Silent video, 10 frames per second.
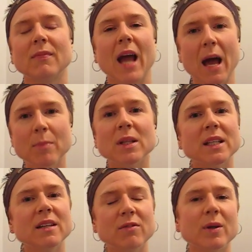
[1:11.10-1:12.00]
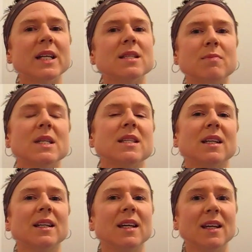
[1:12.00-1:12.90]
I believe what is
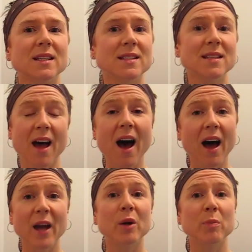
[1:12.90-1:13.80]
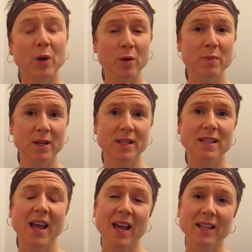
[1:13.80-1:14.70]
missing is a higher
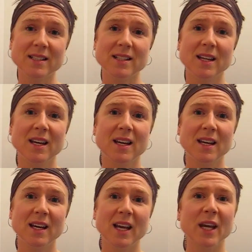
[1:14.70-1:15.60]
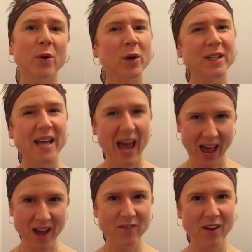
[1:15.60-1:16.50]
purpose, and in order to
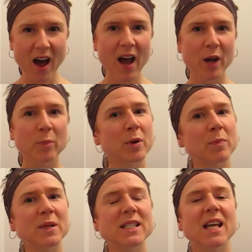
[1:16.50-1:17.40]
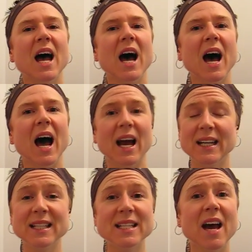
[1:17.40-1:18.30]
have a higher purpose, I
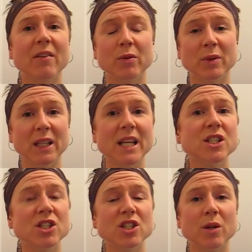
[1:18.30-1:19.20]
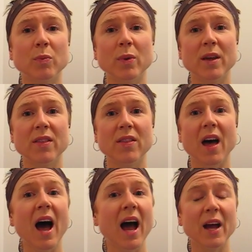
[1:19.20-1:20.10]
need to have a relationship with
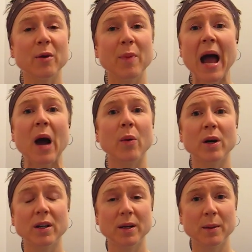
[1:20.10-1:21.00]
a higher power.